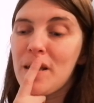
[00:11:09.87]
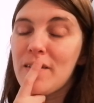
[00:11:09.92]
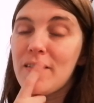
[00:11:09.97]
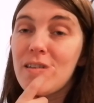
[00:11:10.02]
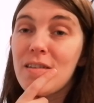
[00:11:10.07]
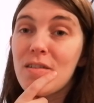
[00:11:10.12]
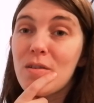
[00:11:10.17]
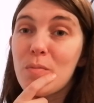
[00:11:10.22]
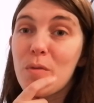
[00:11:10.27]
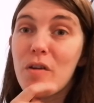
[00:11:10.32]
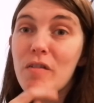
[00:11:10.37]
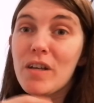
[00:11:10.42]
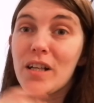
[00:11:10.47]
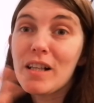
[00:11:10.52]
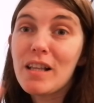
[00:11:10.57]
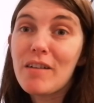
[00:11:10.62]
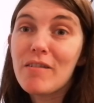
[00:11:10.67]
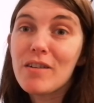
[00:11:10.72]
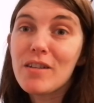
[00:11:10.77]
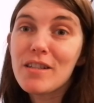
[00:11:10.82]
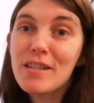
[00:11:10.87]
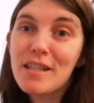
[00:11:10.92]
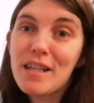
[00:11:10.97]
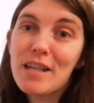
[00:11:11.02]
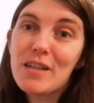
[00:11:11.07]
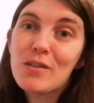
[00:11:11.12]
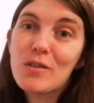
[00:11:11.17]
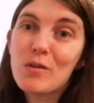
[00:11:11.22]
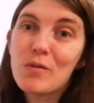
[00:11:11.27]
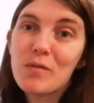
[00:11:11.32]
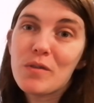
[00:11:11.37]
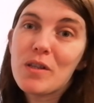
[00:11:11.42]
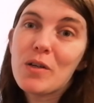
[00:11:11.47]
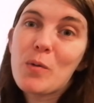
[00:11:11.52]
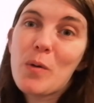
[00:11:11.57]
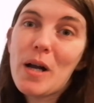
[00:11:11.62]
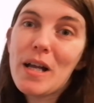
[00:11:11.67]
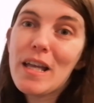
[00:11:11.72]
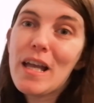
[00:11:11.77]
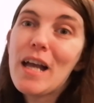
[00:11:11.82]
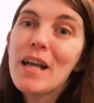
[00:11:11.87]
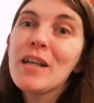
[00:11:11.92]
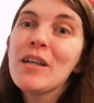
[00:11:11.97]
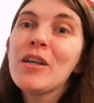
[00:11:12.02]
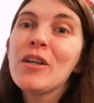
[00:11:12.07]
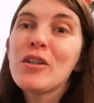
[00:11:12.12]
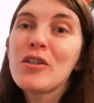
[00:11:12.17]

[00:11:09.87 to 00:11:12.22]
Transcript: Sister Mary Clarence takes over the choir.